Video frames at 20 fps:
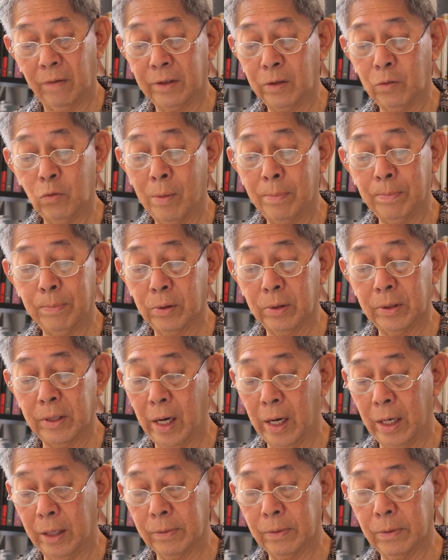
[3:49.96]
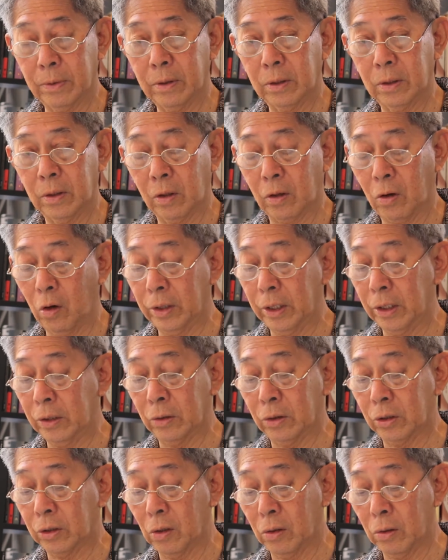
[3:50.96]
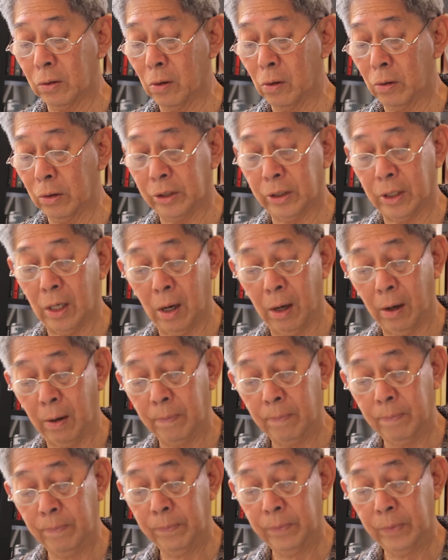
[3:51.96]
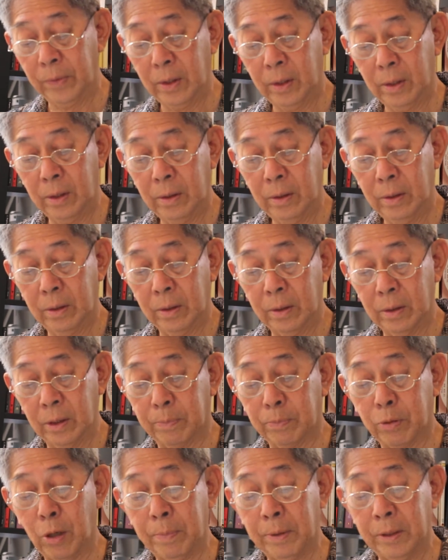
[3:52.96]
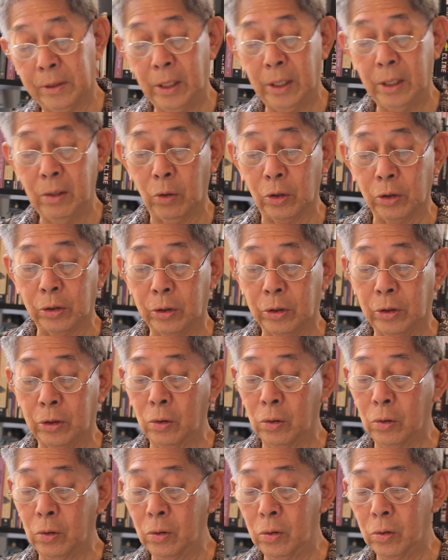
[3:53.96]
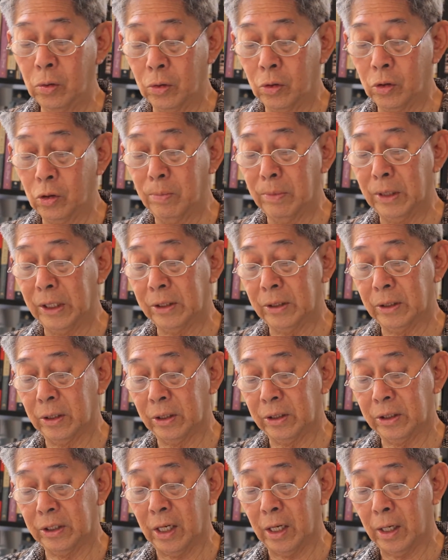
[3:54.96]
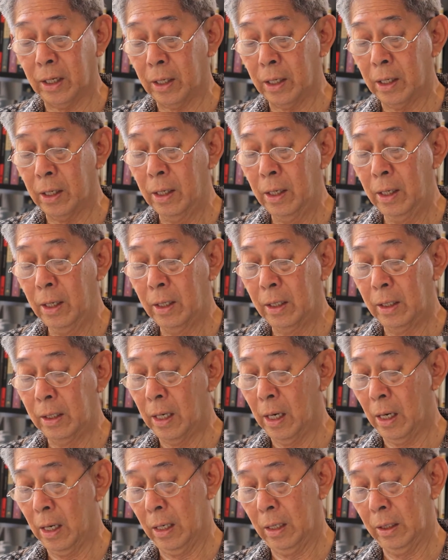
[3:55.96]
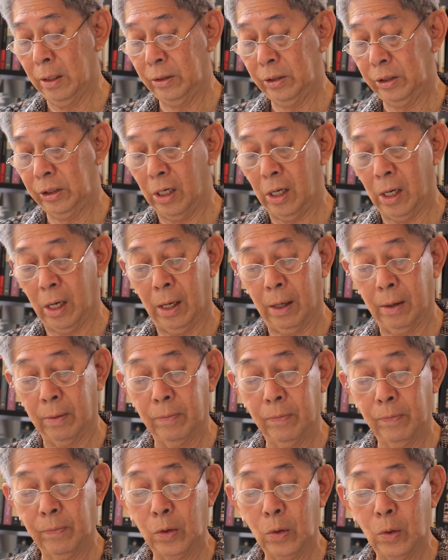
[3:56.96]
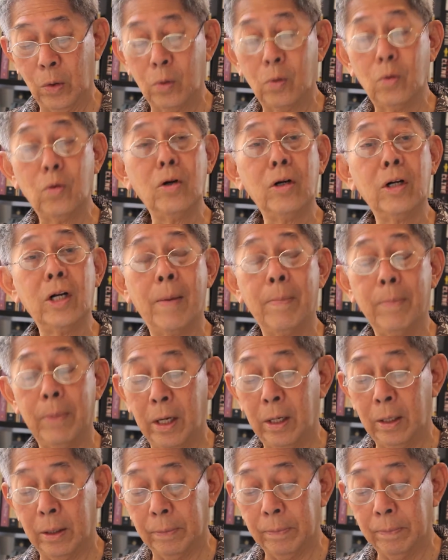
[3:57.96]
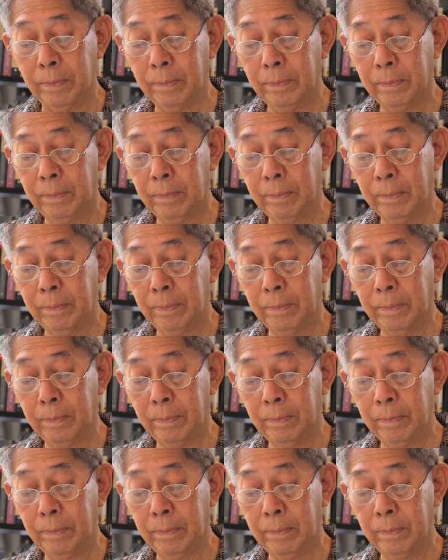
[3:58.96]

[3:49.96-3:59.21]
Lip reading: After Wampo died, according to Song Ong Siang, the property was sold to Mr. Sia Liang Sia, who named it